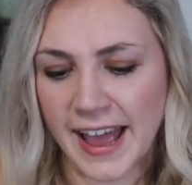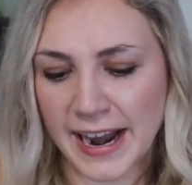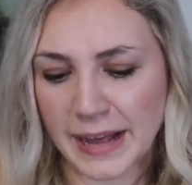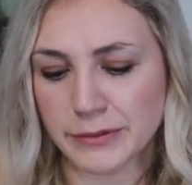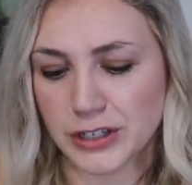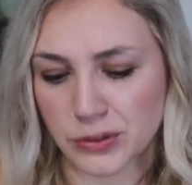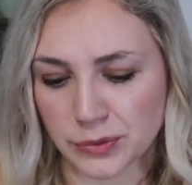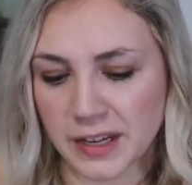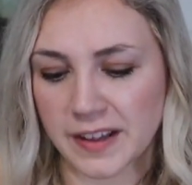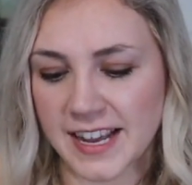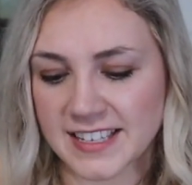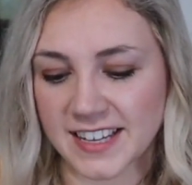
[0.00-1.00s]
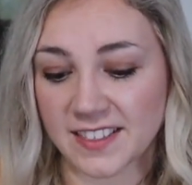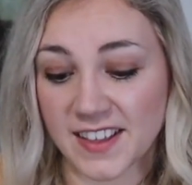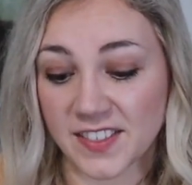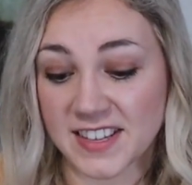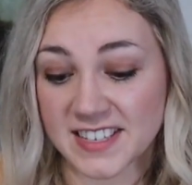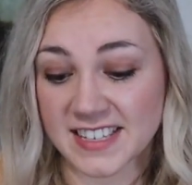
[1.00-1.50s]
and I'm just realizing
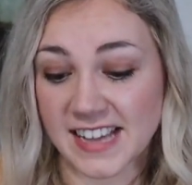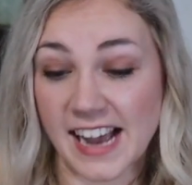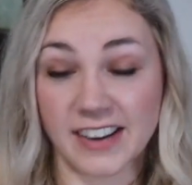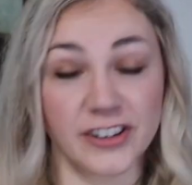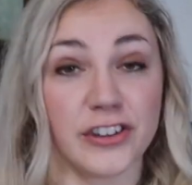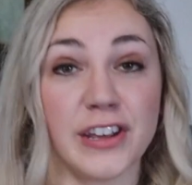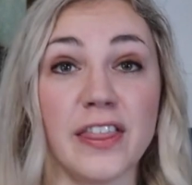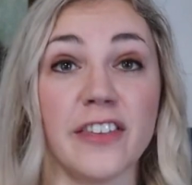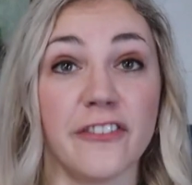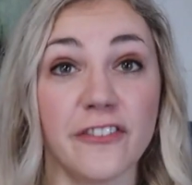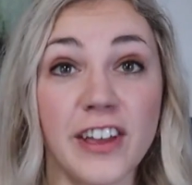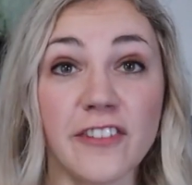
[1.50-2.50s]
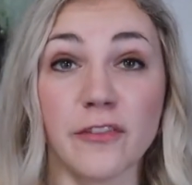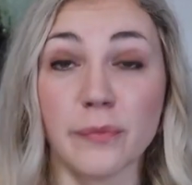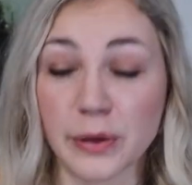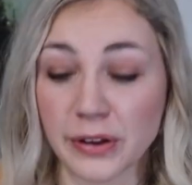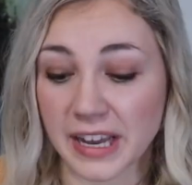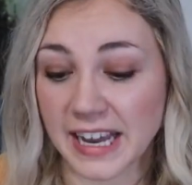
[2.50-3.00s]
that this is actually the fifth
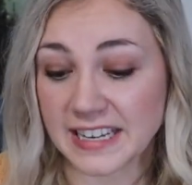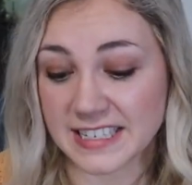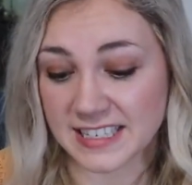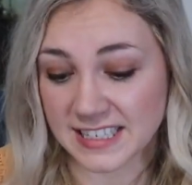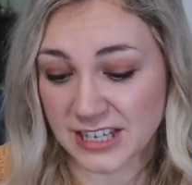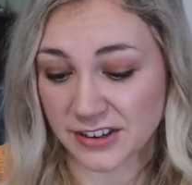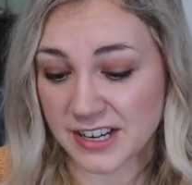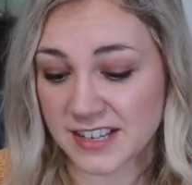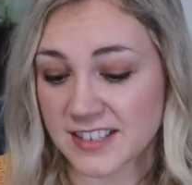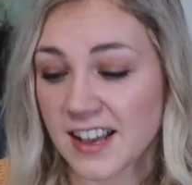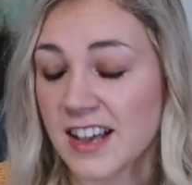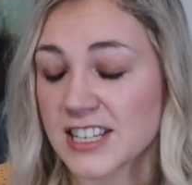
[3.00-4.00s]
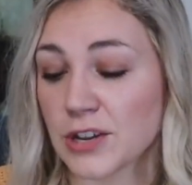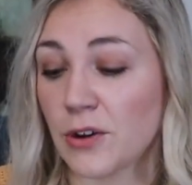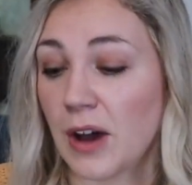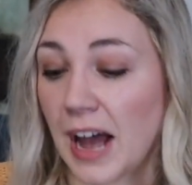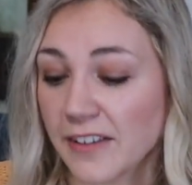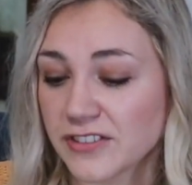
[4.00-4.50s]
book in a series, so I'll
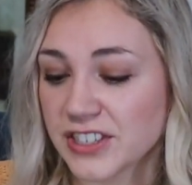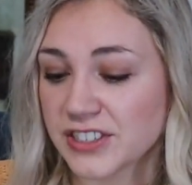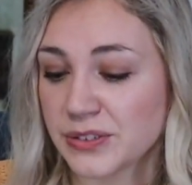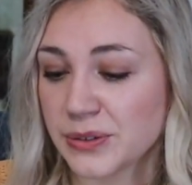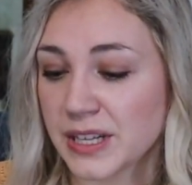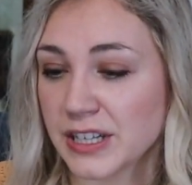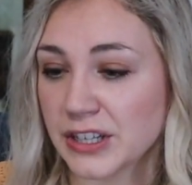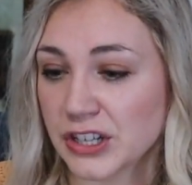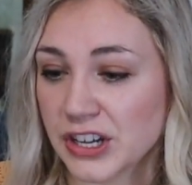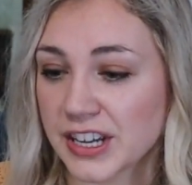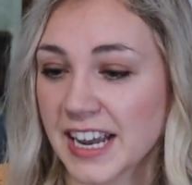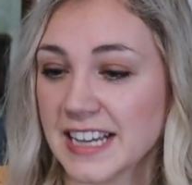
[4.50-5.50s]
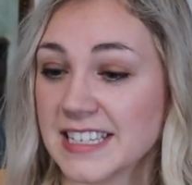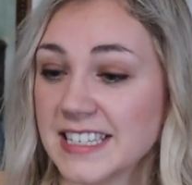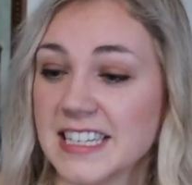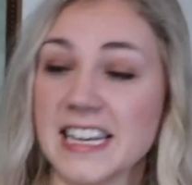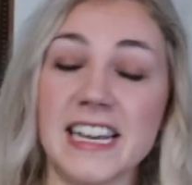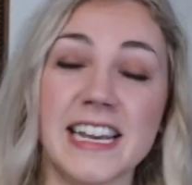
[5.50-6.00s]
have to look and
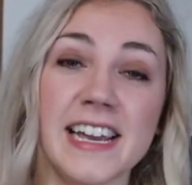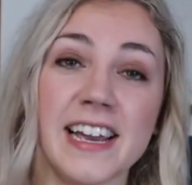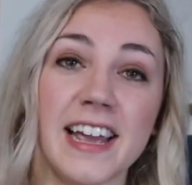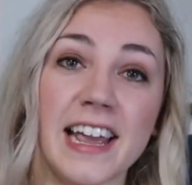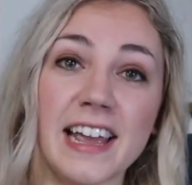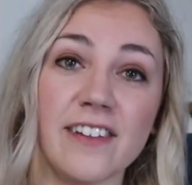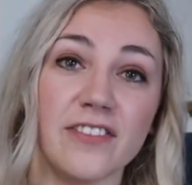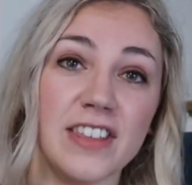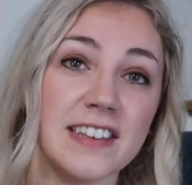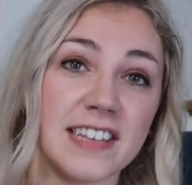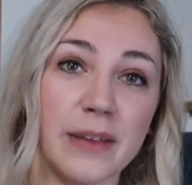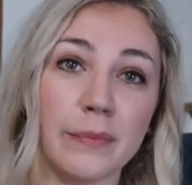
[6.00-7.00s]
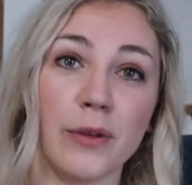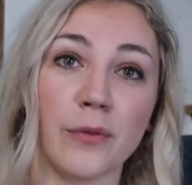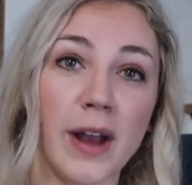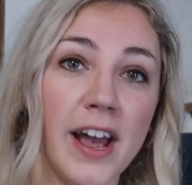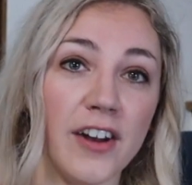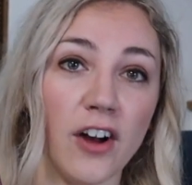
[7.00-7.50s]
see if these can be
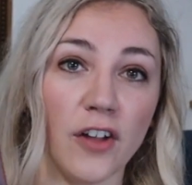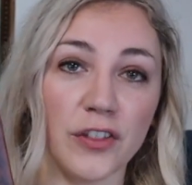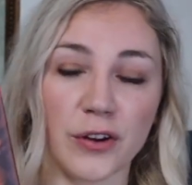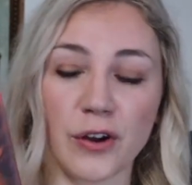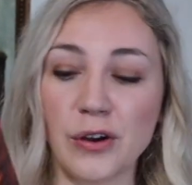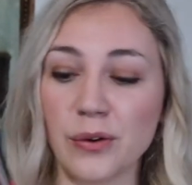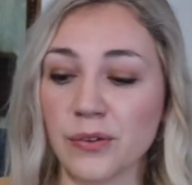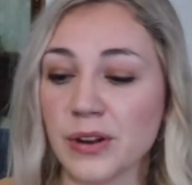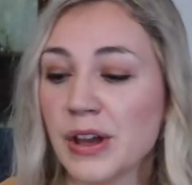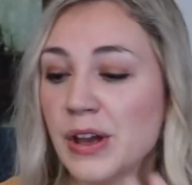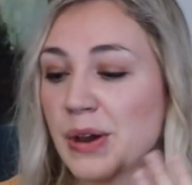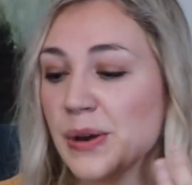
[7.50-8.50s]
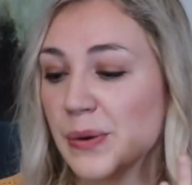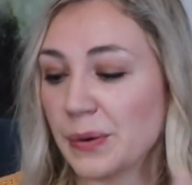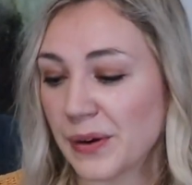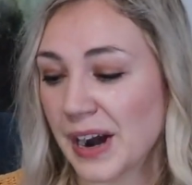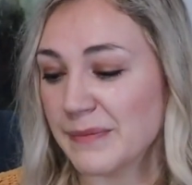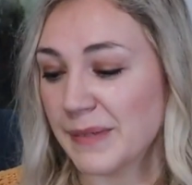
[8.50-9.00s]
read on their own
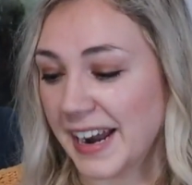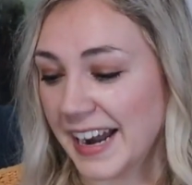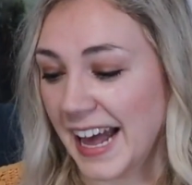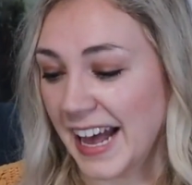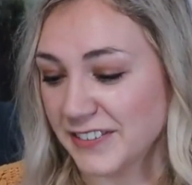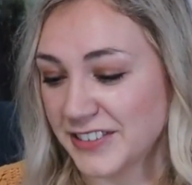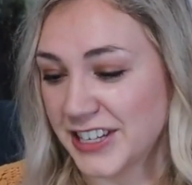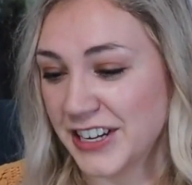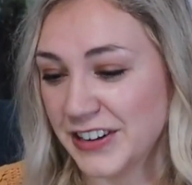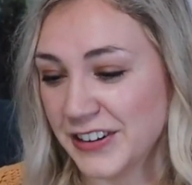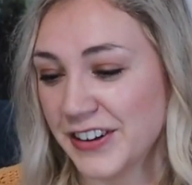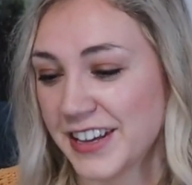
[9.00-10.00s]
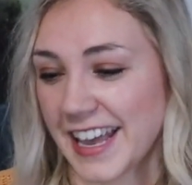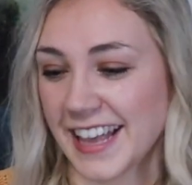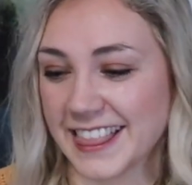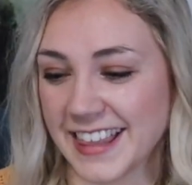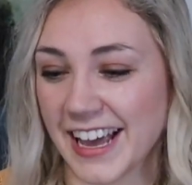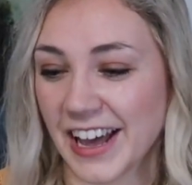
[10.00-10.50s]
or I might have to
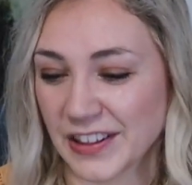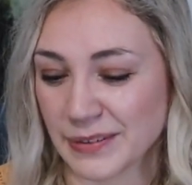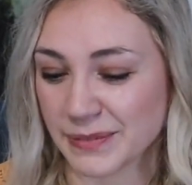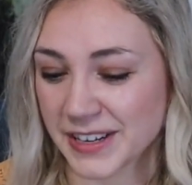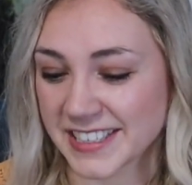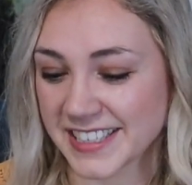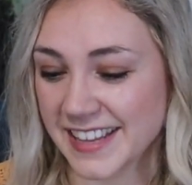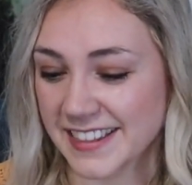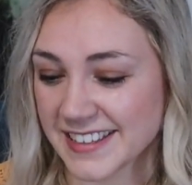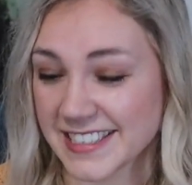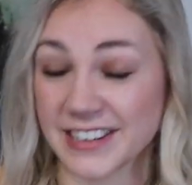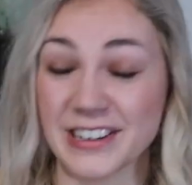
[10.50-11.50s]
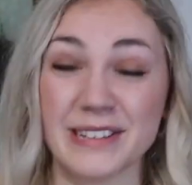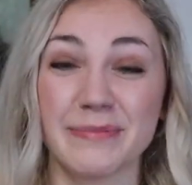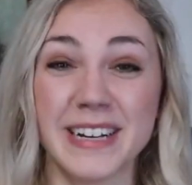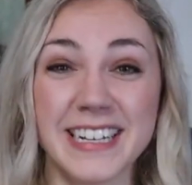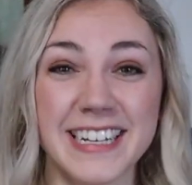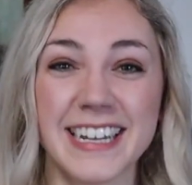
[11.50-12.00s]
get the other books in the series,
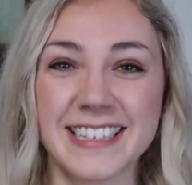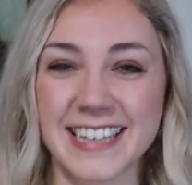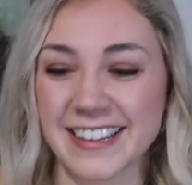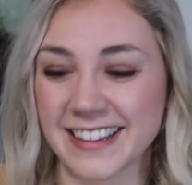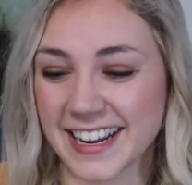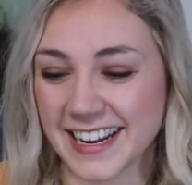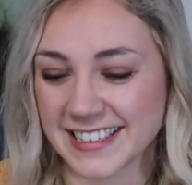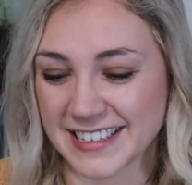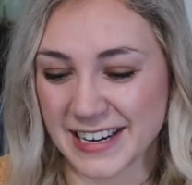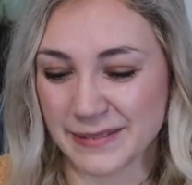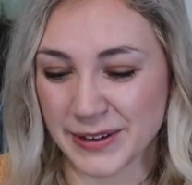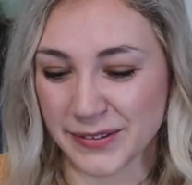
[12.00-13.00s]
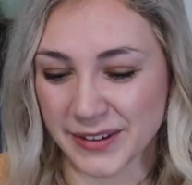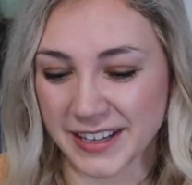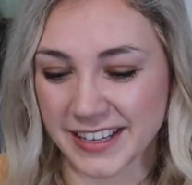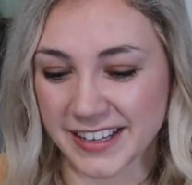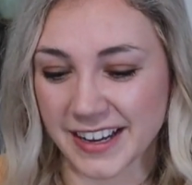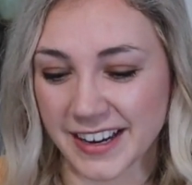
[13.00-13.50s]
but it does sound like it's gonna be
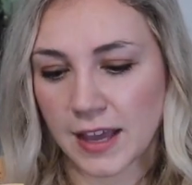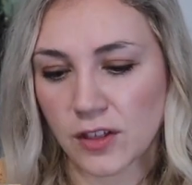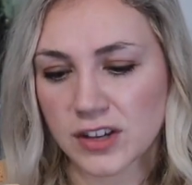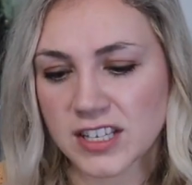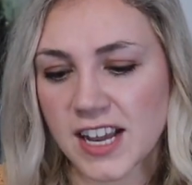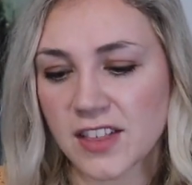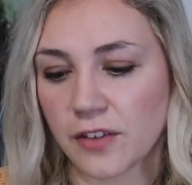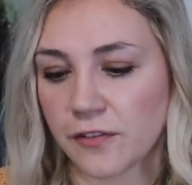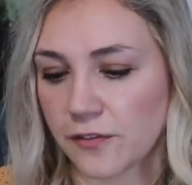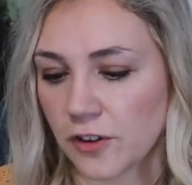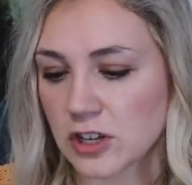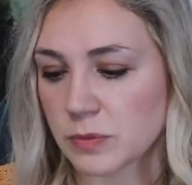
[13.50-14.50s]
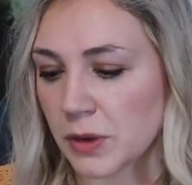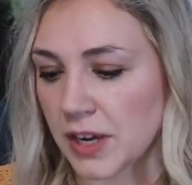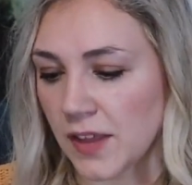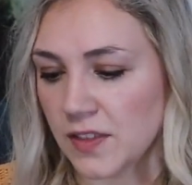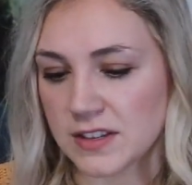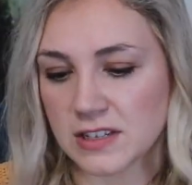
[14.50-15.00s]
really good. It looks like the first book
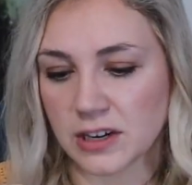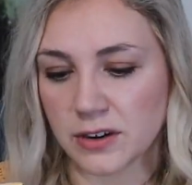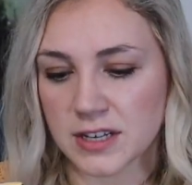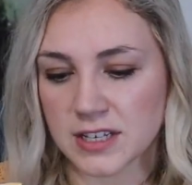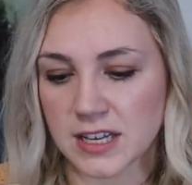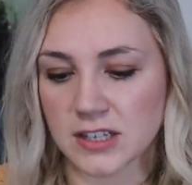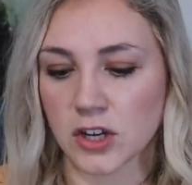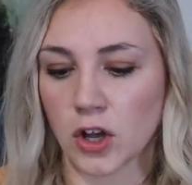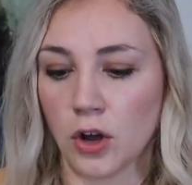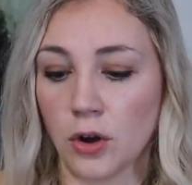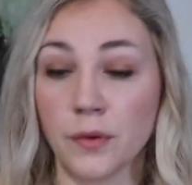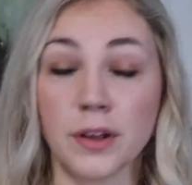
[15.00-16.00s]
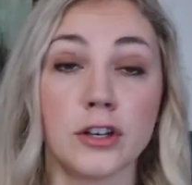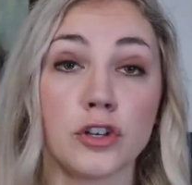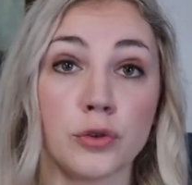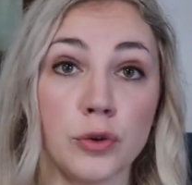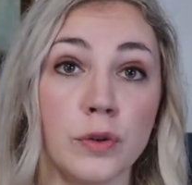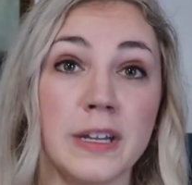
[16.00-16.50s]
in the series is called
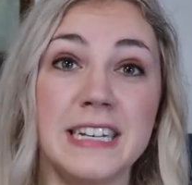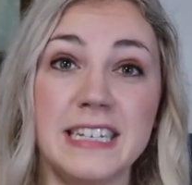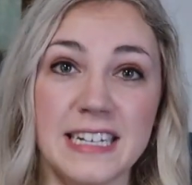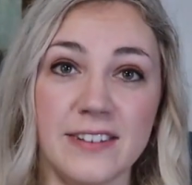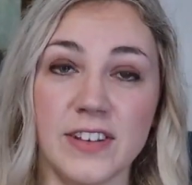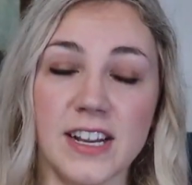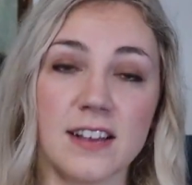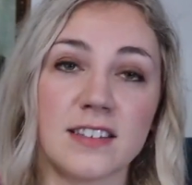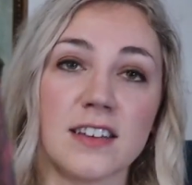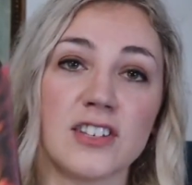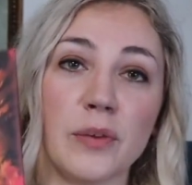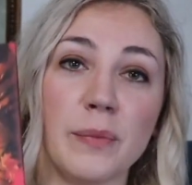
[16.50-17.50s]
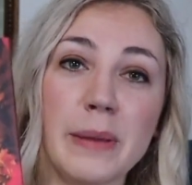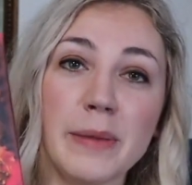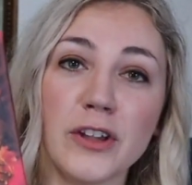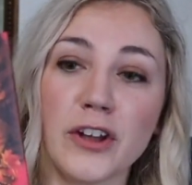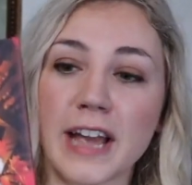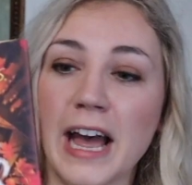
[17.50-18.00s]
Truly Devious, so maybe look